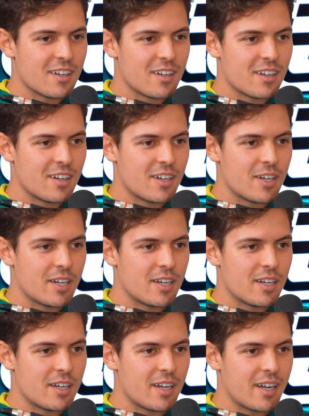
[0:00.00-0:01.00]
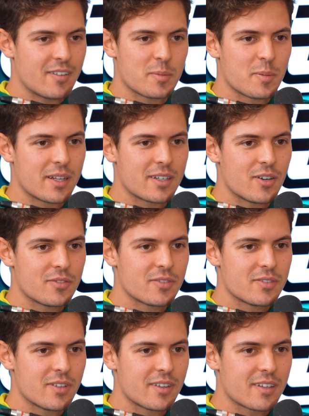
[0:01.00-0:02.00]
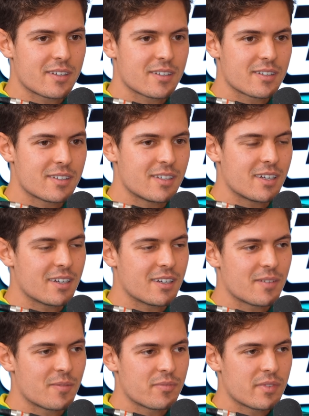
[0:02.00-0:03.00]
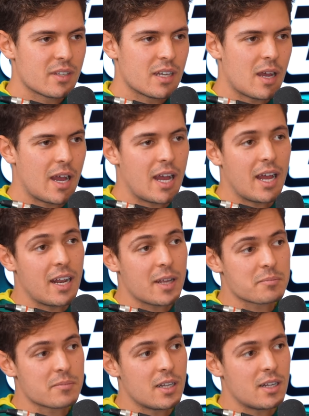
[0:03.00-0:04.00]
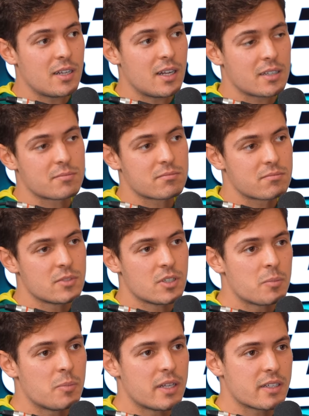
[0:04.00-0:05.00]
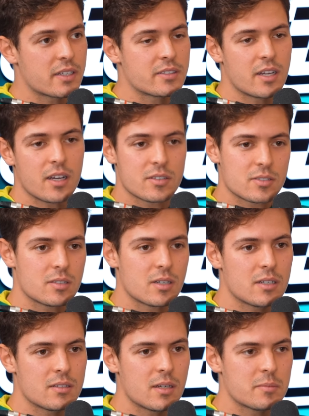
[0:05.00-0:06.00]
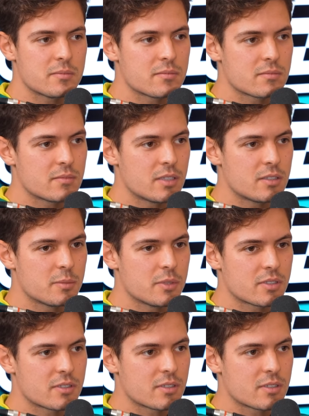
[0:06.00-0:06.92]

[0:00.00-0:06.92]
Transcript: Uh, I never played golf. You never played golf? Yeah. Okay, I, I, like, I, I, like you know playing the guitar, so I'm into music.